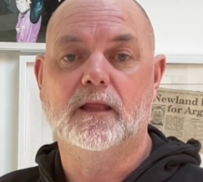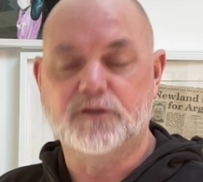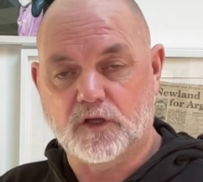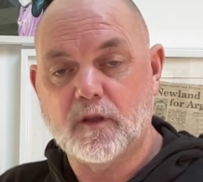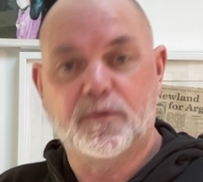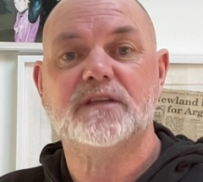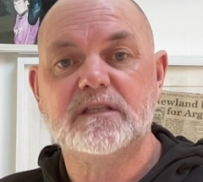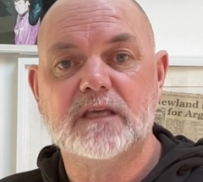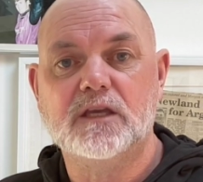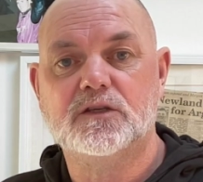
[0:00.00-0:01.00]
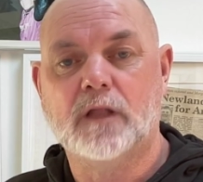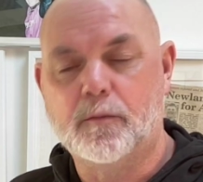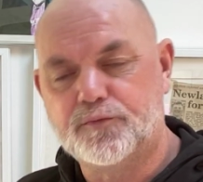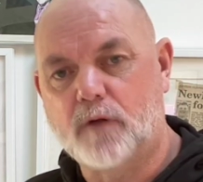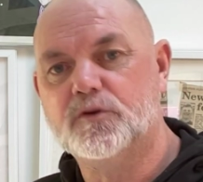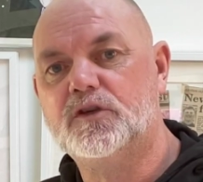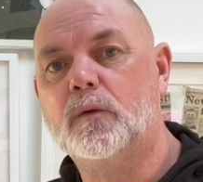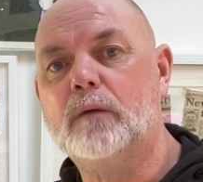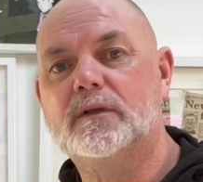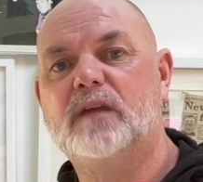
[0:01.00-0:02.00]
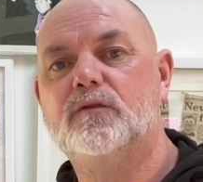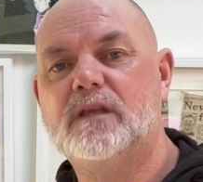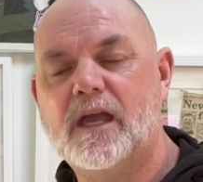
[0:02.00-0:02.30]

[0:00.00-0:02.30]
sorry, the presentation, I promise you, it will give you the